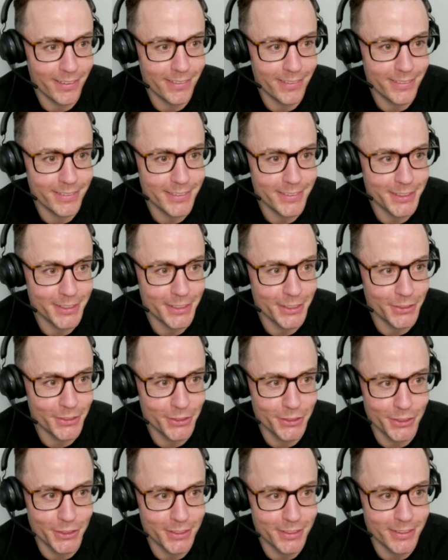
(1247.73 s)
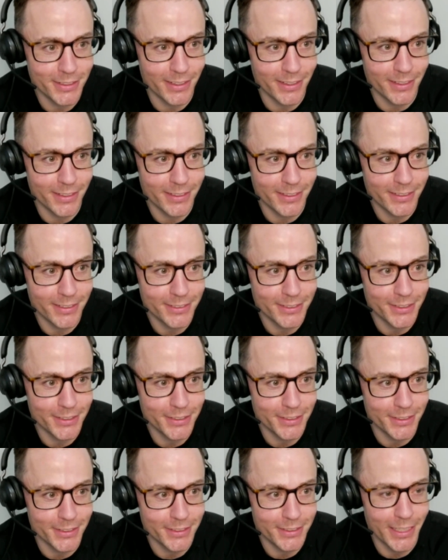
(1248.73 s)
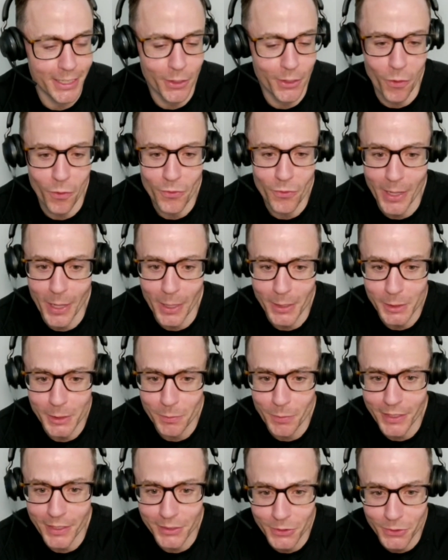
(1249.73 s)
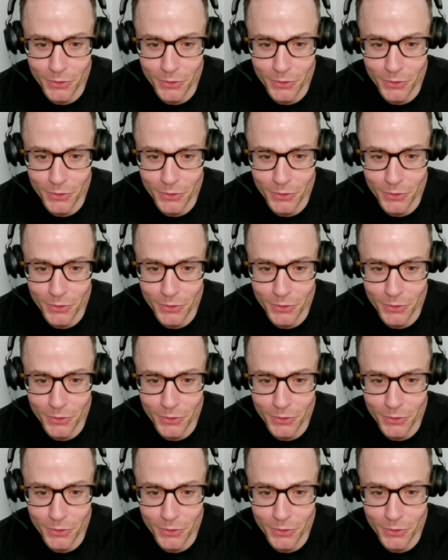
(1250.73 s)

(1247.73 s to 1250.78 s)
to see you just to take over that space.